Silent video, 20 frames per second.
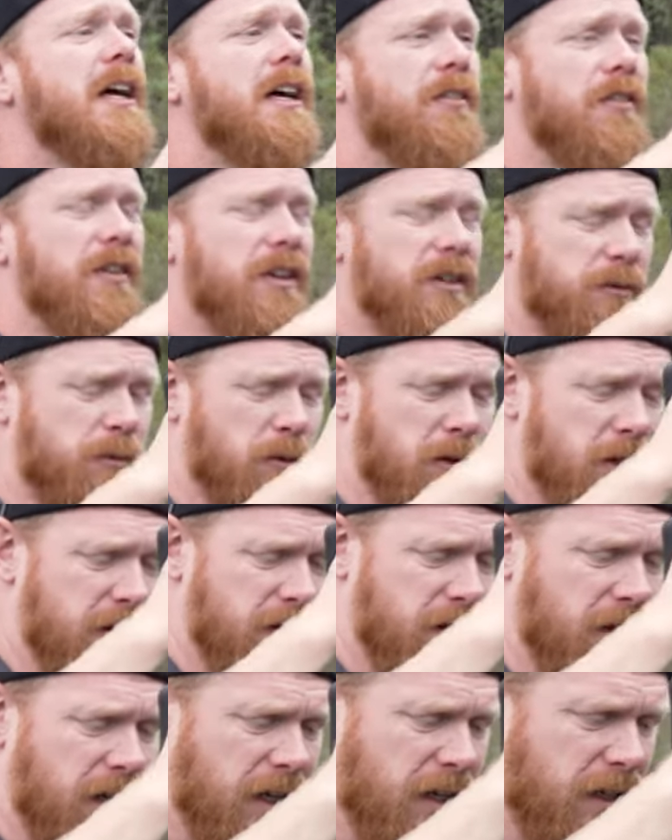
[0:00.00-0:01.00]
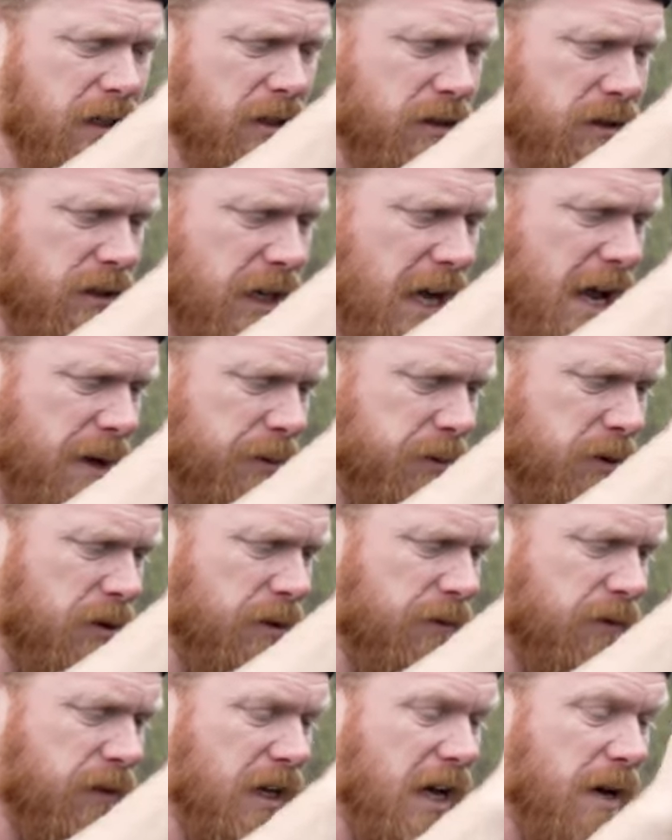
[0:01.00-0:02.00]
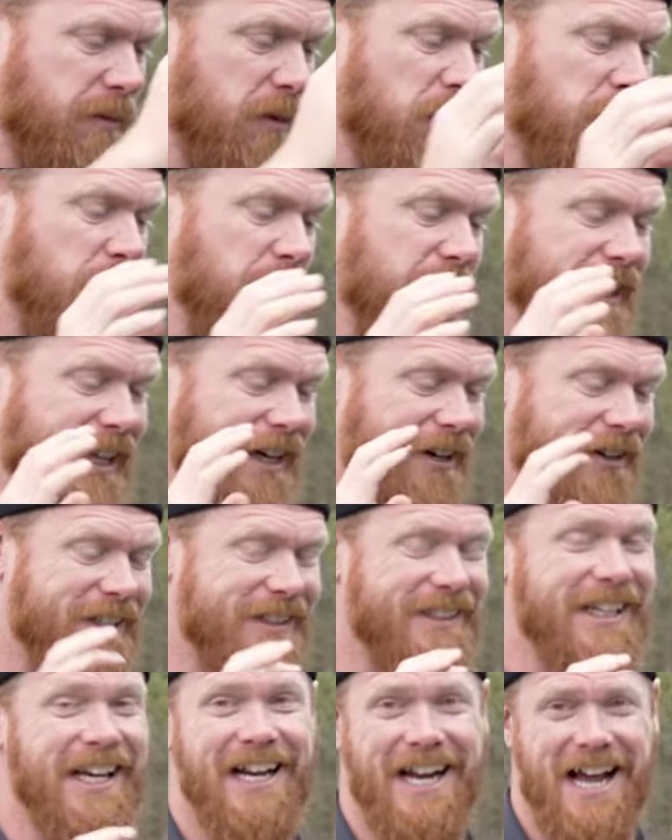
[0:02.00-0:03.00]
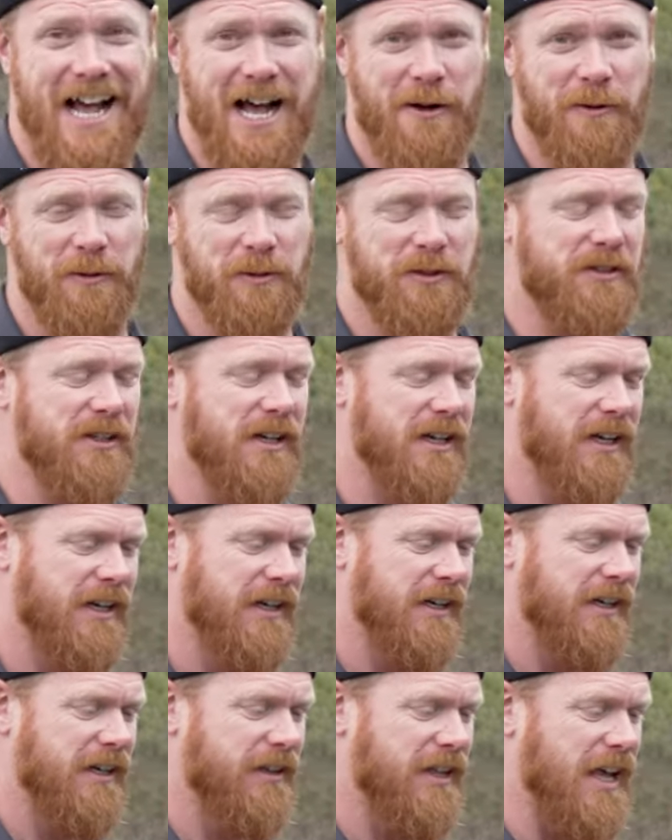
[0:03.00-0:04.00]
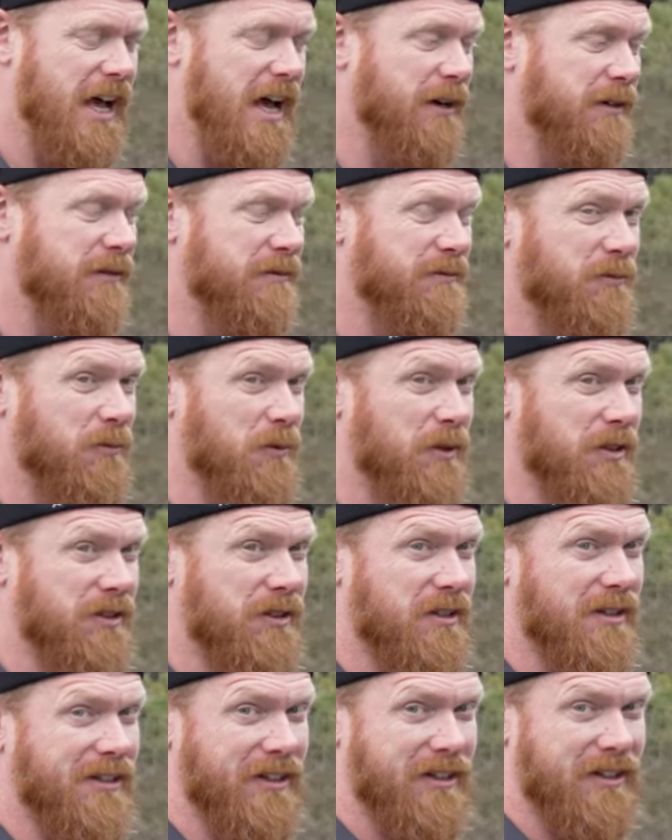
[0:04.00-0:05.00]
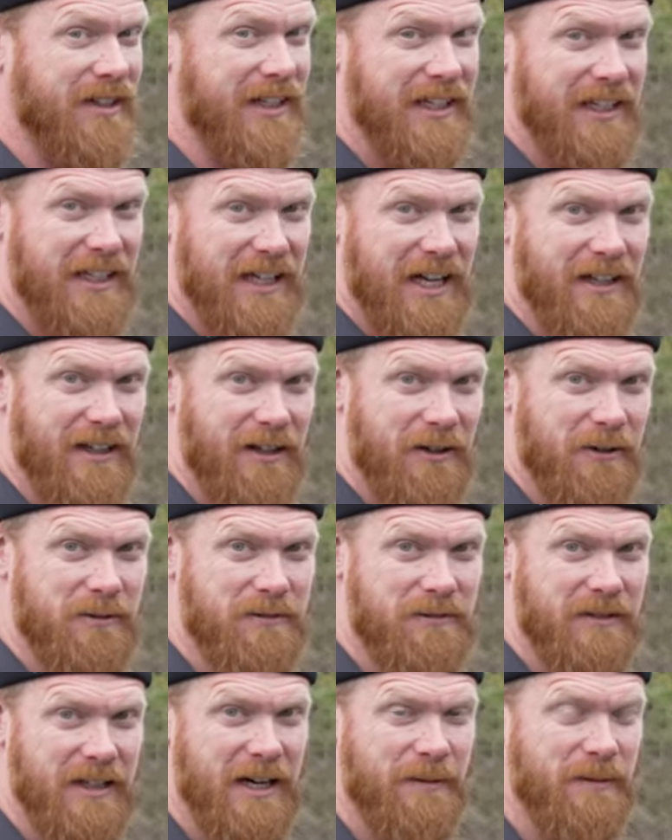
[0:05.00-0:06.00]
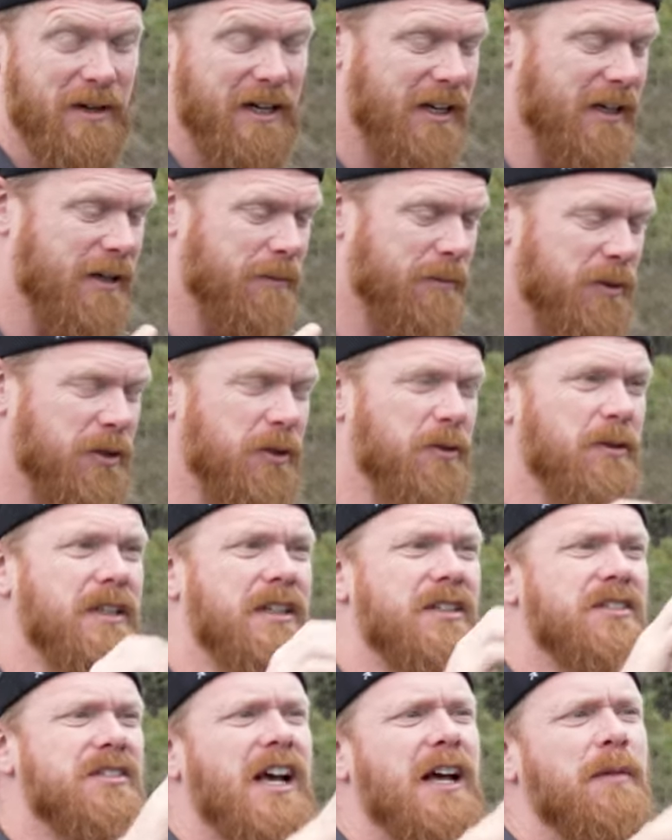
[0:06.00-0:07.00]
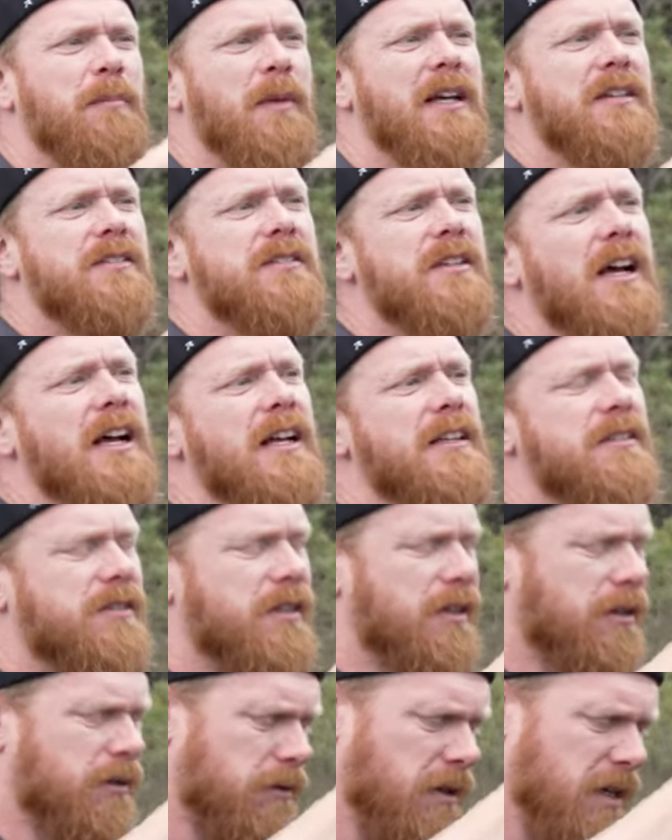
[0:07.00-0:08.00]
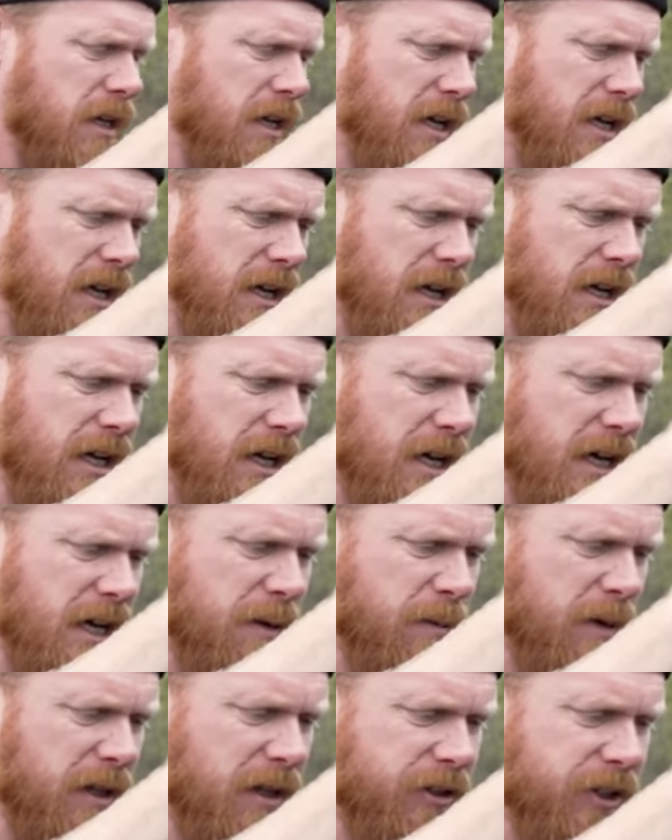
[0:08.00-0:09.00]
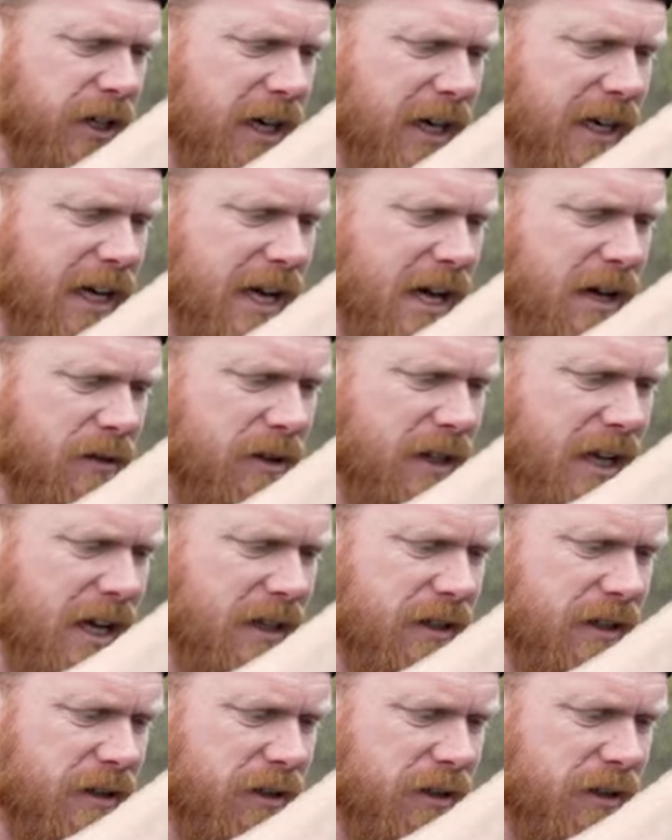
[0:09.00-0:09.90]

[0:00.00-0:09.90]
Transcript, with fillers: on this one is absolutely phenomenal, but there is that house that was clearly yellow. And I'm gonna end up doing this side by side. So, uh, but check out that